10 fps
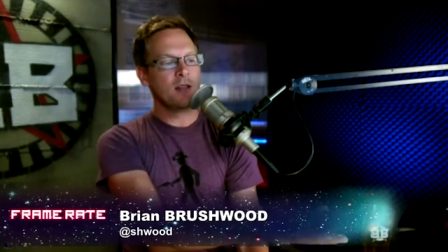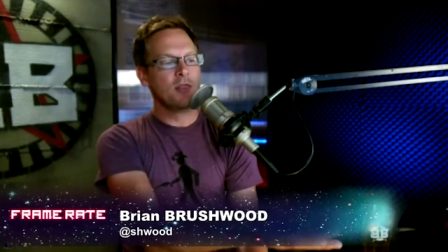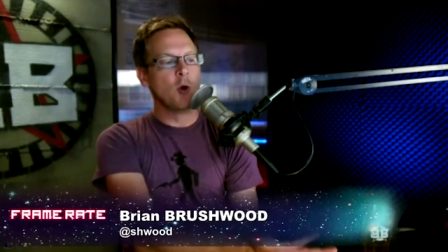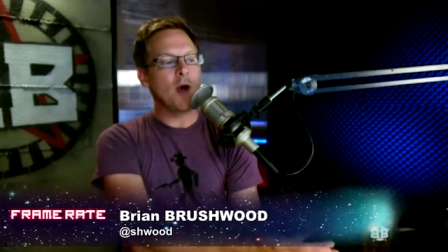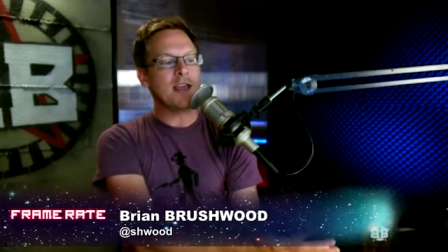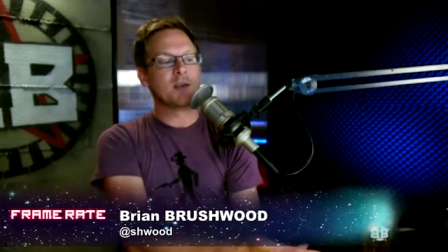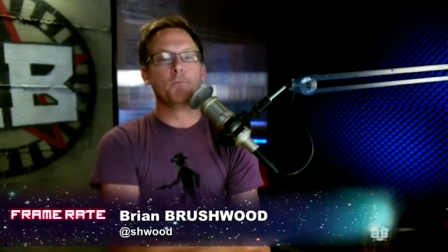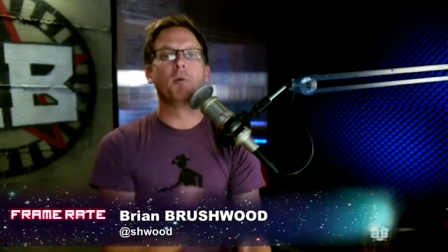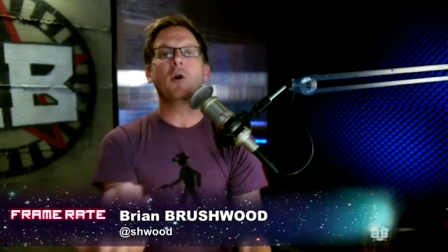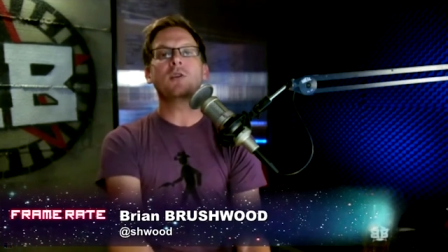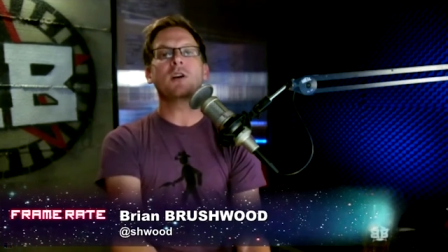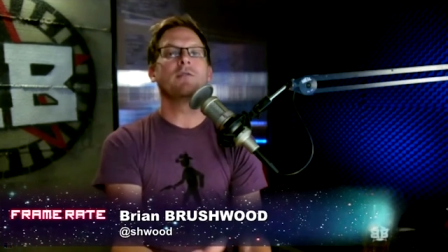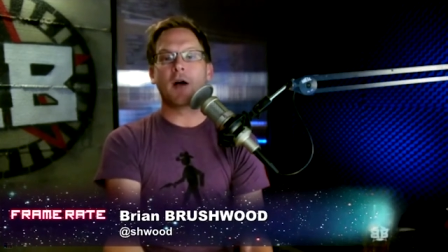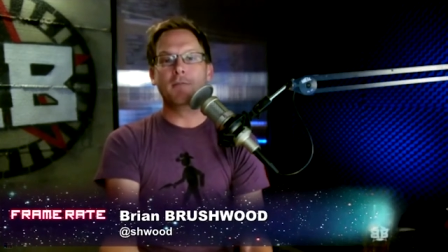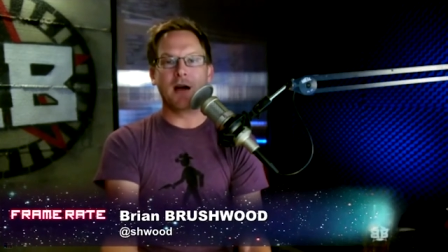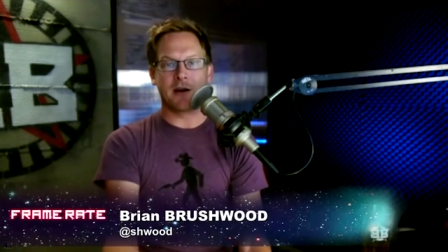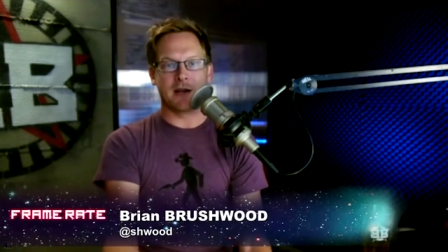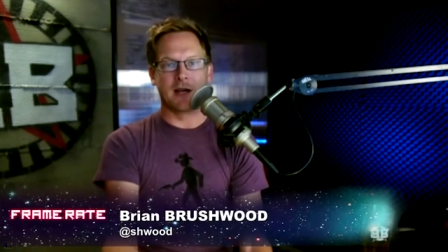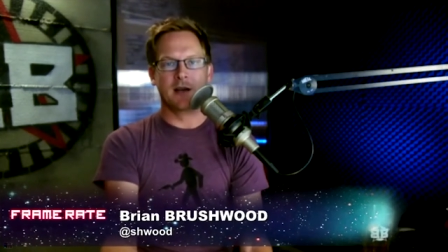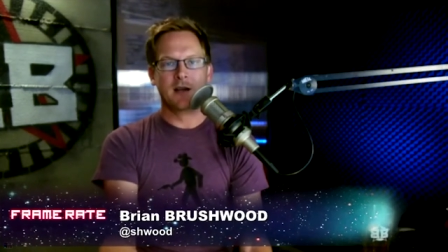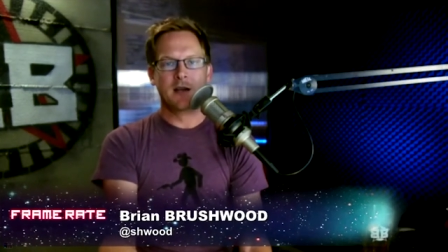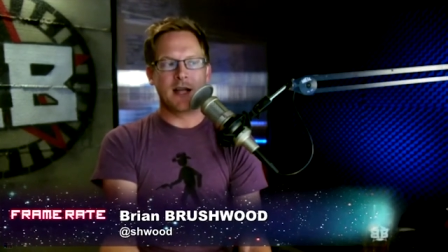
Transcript: the way the bulk of America